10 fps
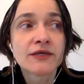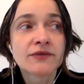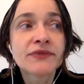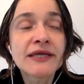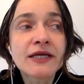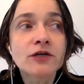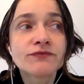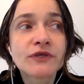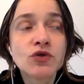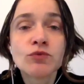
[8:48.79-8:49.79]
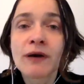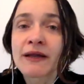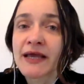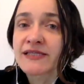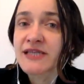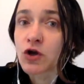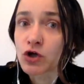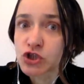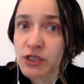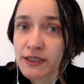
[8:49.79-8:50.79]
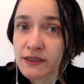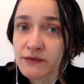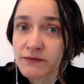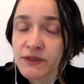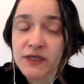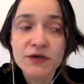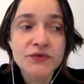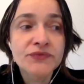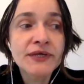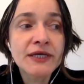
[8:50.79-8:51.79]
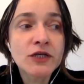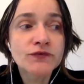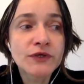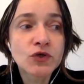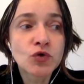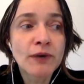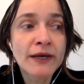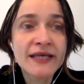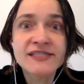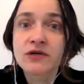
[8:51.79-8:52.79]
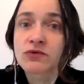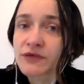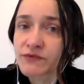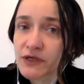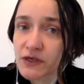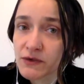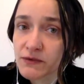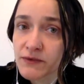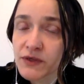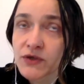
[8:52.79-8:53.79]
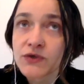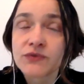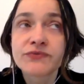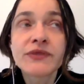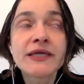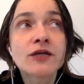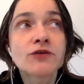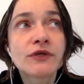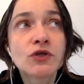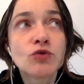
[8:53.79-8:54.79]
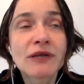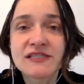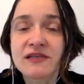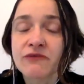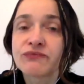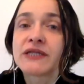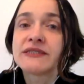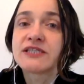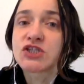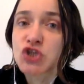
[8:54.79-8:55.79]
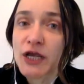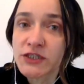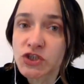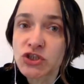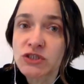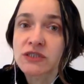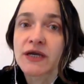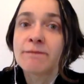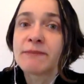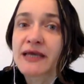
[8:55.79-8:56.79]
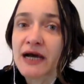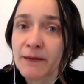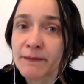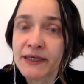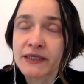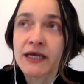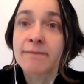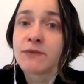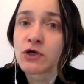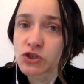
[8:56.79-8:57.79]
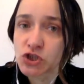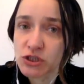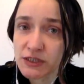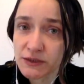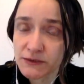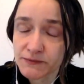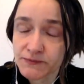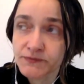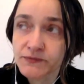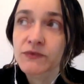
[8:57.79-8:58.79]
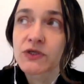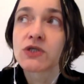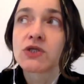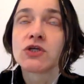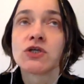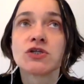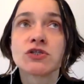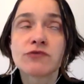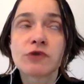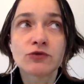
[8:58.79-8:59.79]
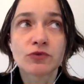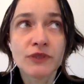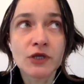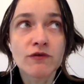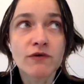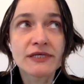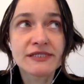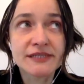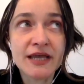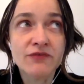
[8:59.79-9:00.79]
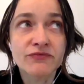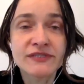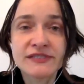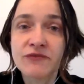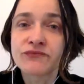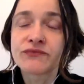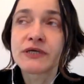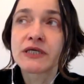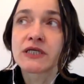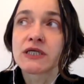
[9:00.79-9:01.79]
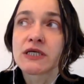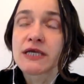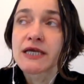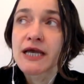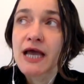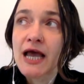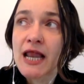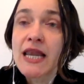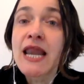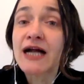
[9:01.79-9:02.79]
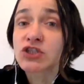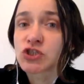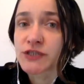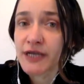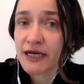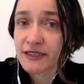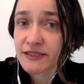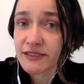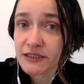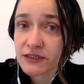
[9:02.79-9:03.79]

thinking of the human as an ocean, thinking of the human as a river, thinking of the human as something that is changing and becoming, emerging. So we like to think of ourselves as something larger than us.